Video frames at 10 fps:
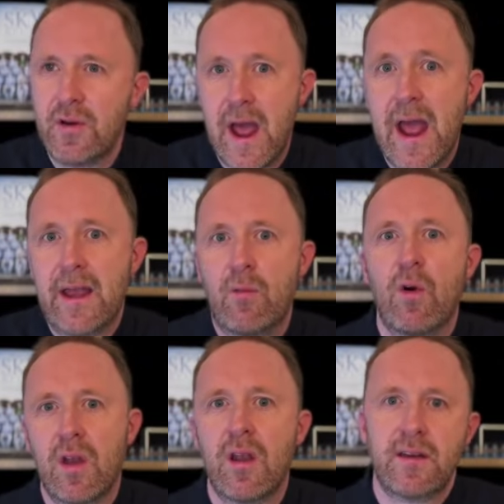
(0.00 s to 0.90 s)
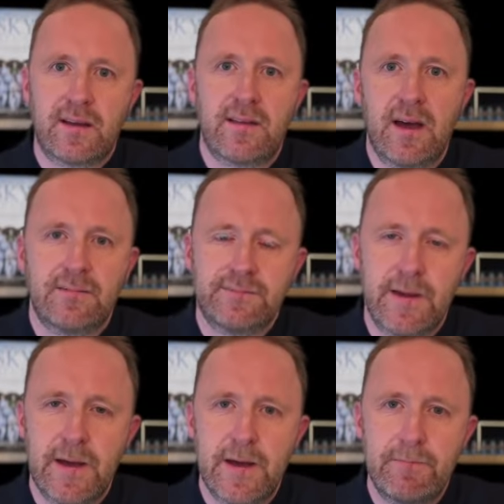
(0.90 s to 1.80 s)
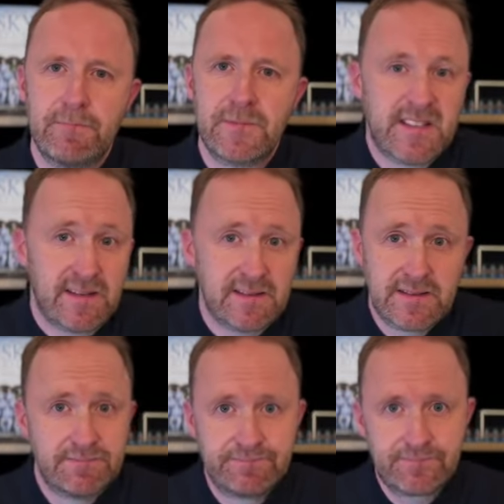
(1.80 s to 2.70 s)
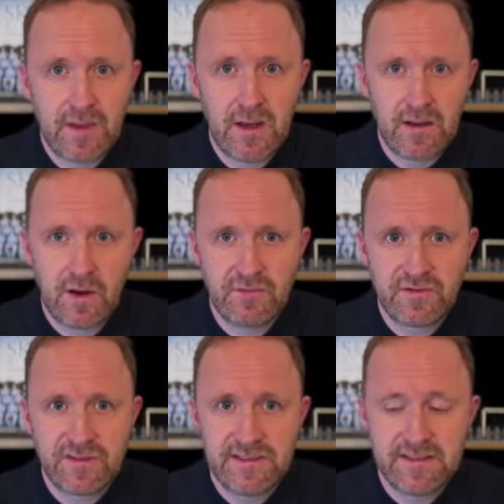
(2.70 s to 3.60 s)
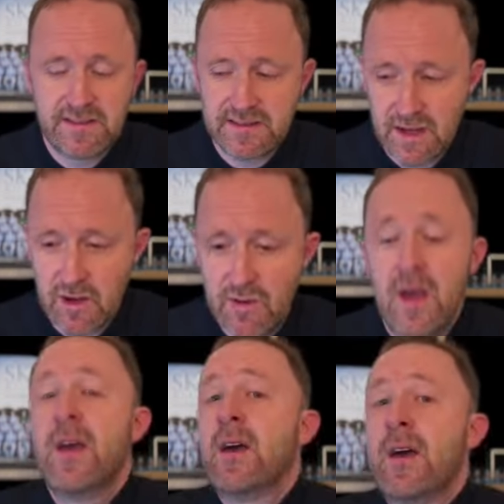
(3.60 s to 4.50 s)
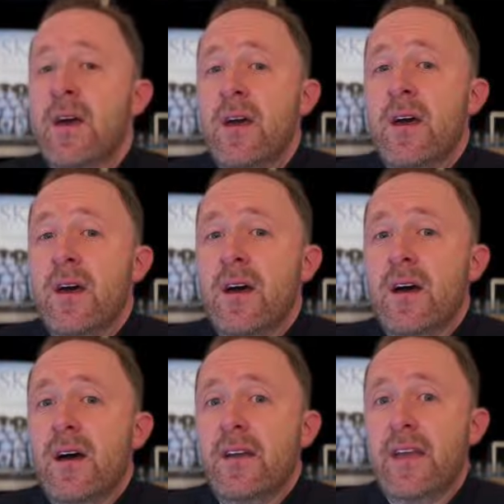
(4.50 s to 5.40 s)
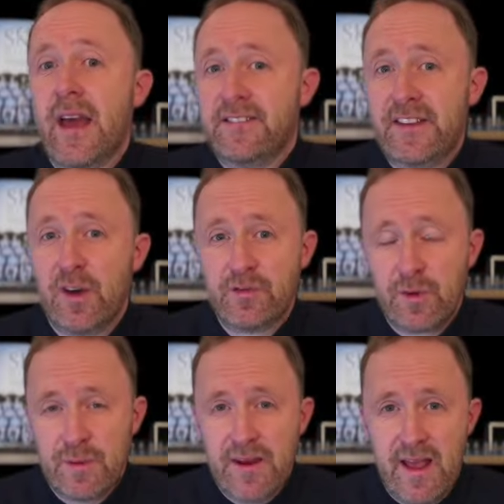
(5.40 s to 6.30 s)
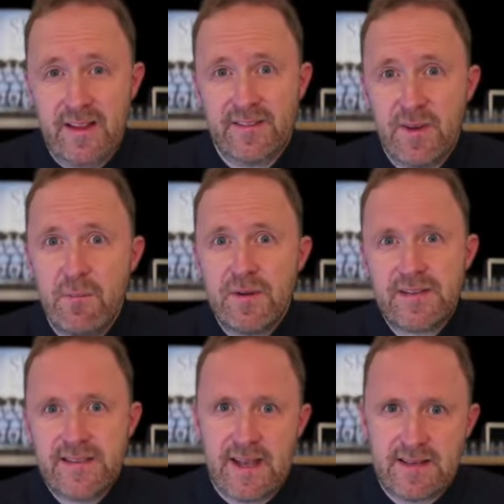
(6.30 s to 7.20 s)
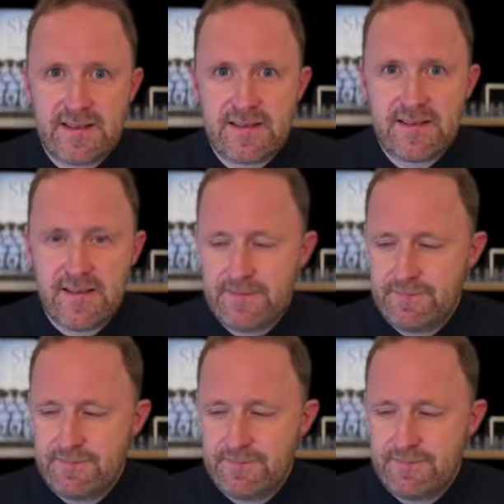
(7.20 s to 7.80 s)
anyone like that since Coventry City. So yeah, Dion Dublin is number 6.